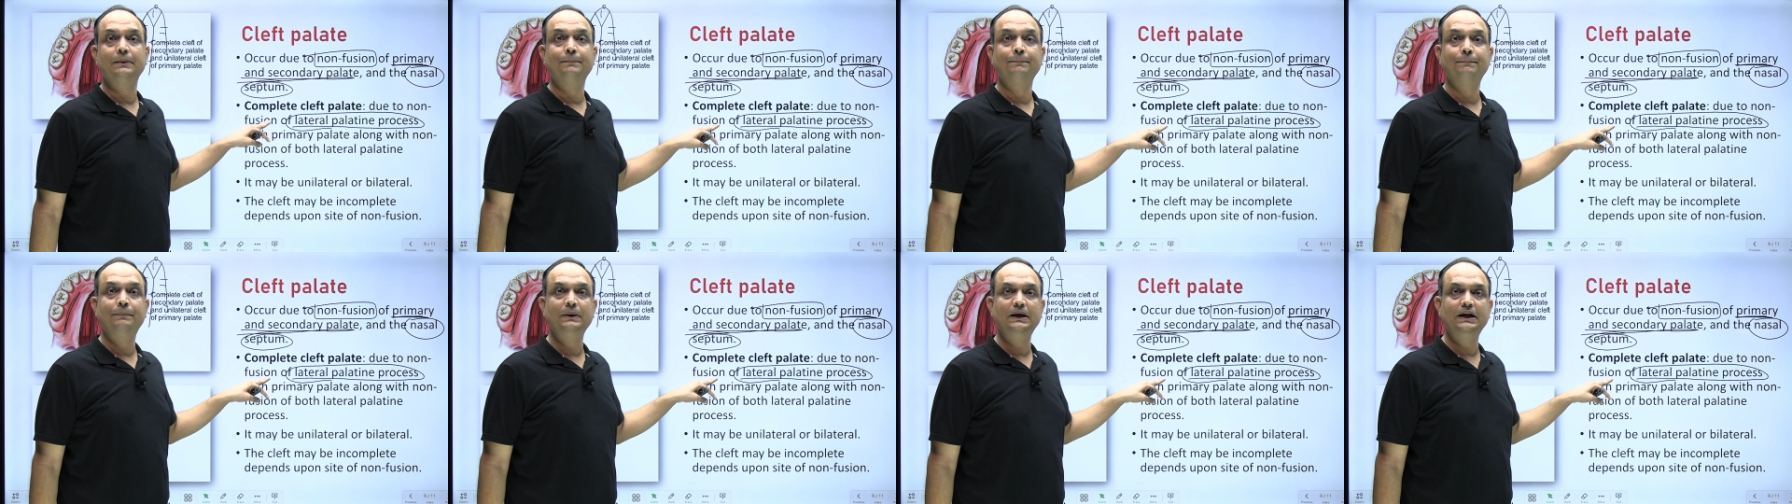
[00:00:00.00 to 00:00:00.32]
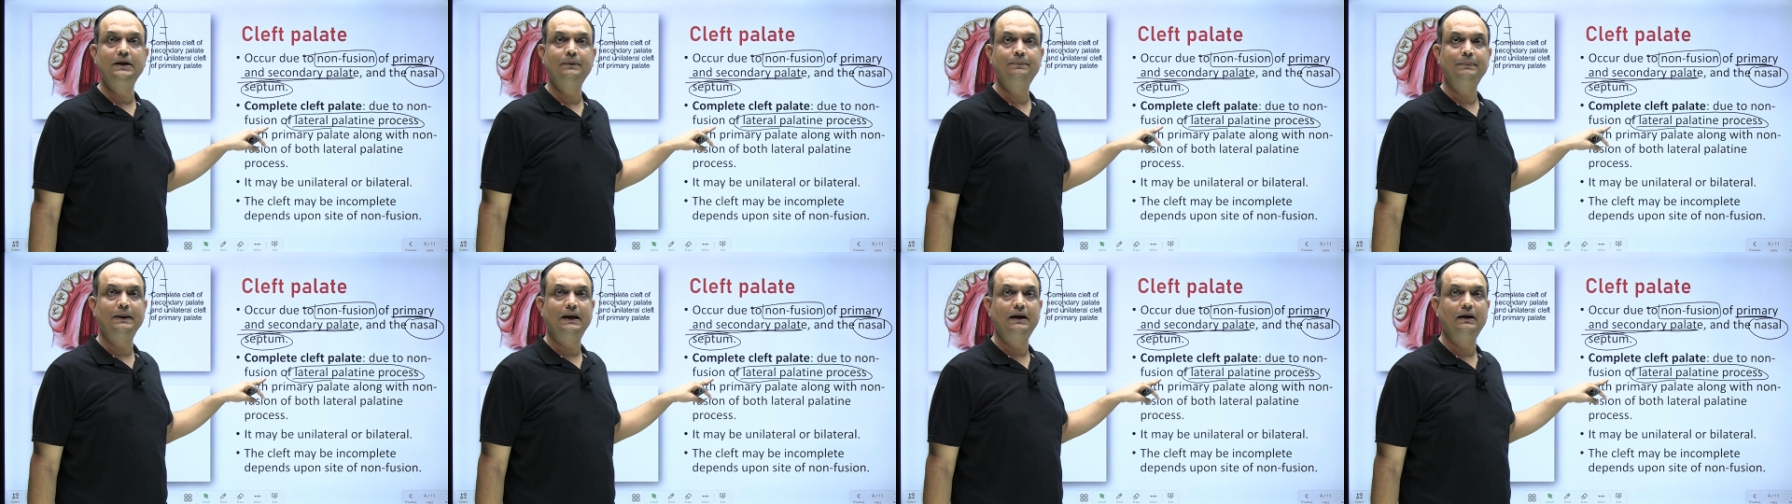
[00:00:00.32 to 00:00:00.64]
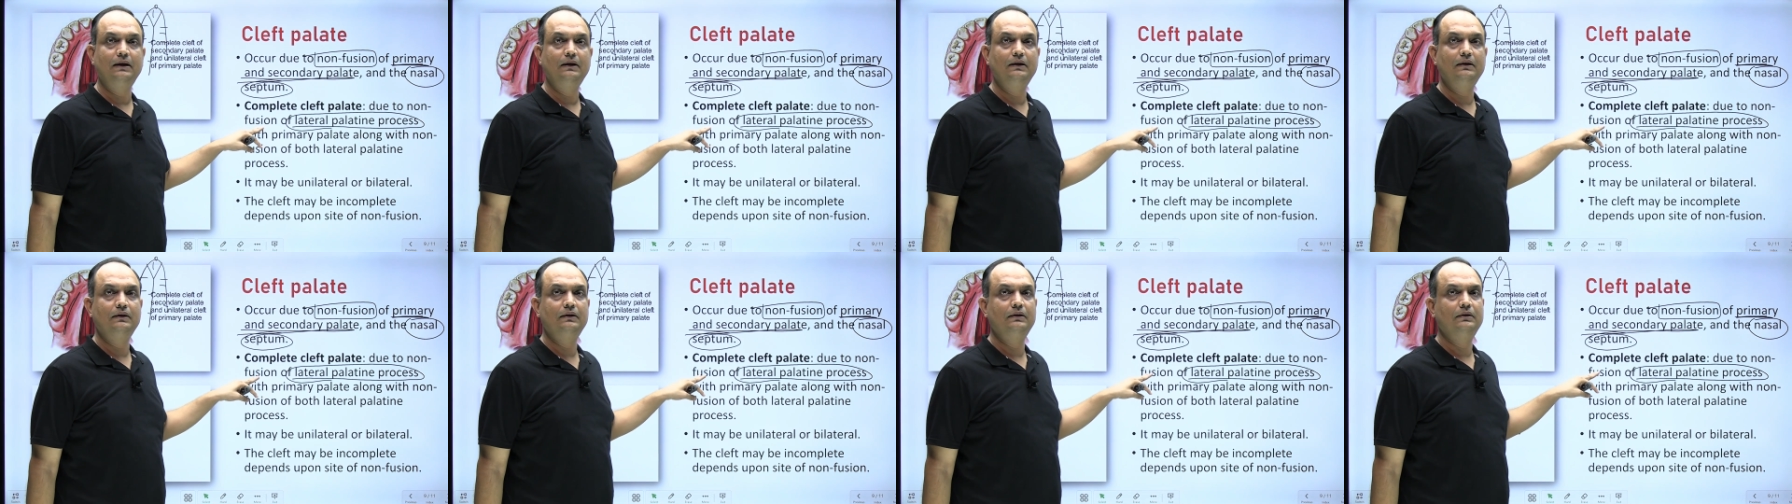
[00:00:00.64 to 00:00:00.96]
complete
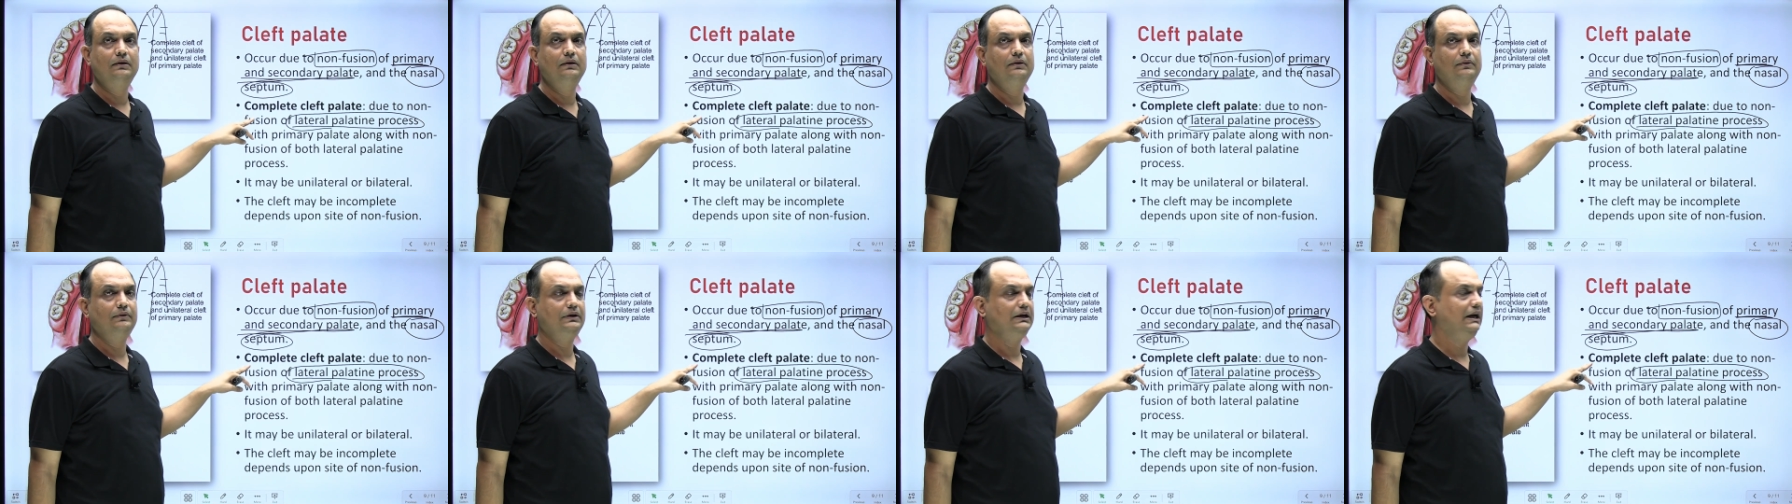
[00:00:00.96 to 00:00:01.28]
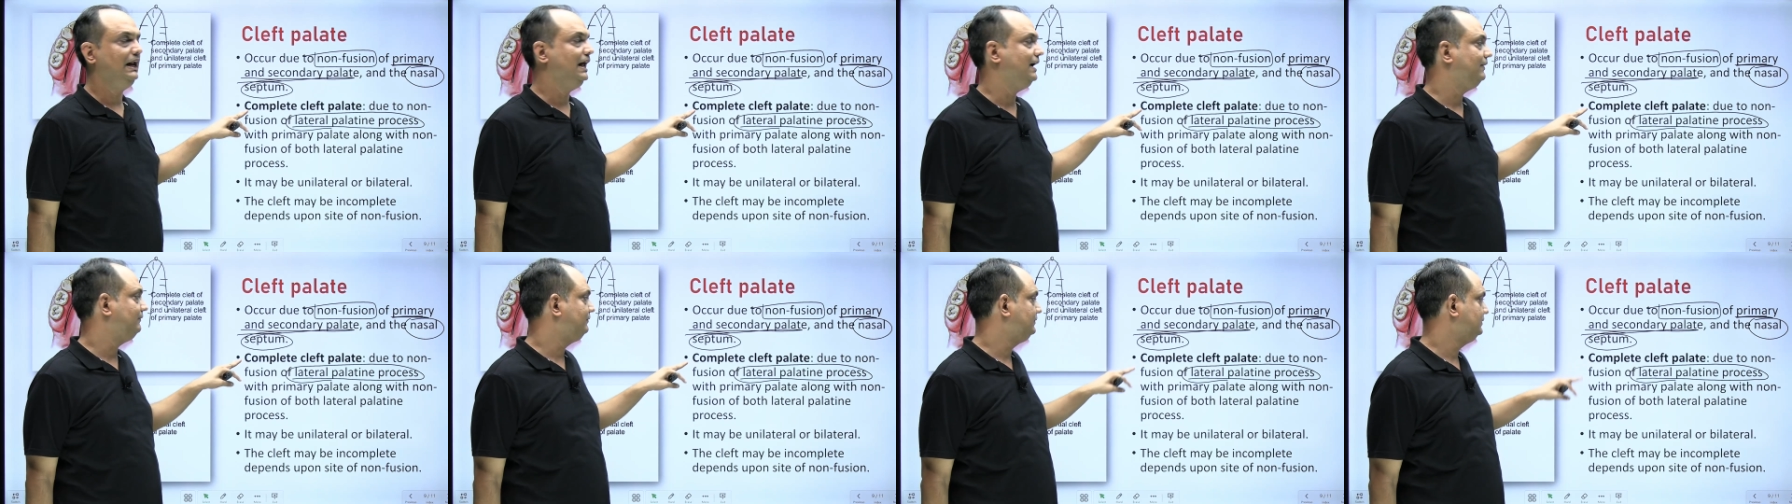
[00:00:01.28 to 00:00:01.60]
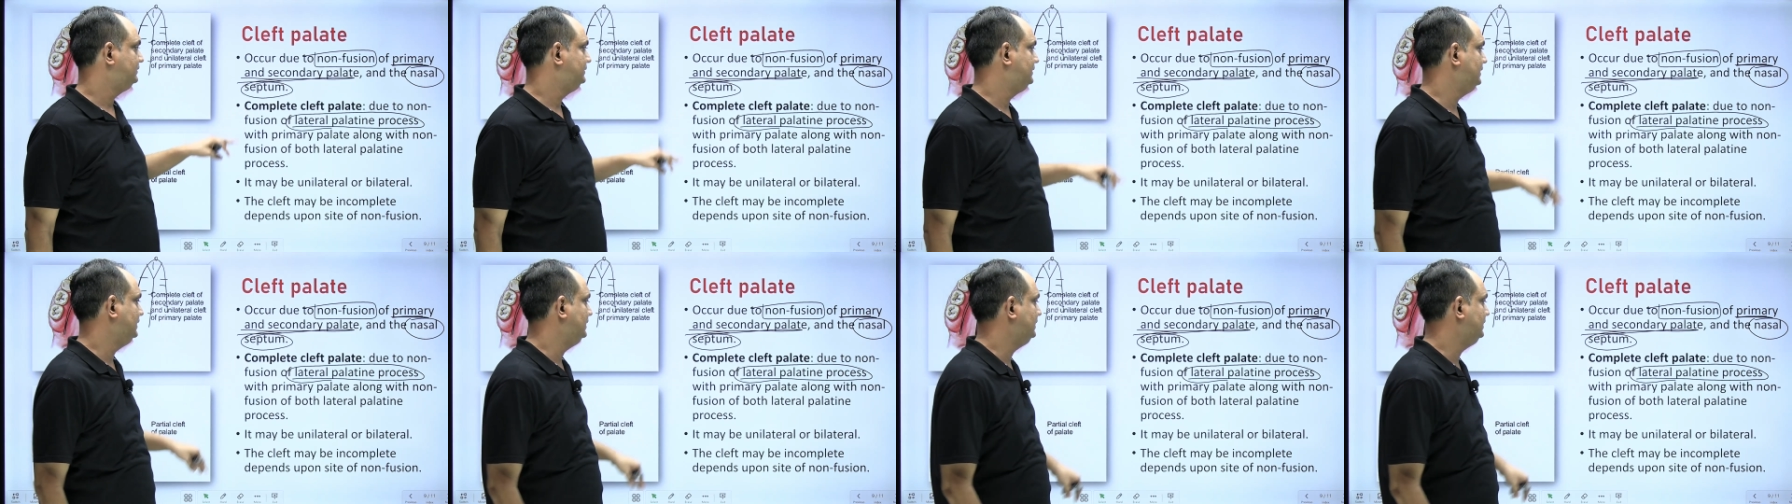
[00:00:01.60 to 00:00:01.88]
cleft?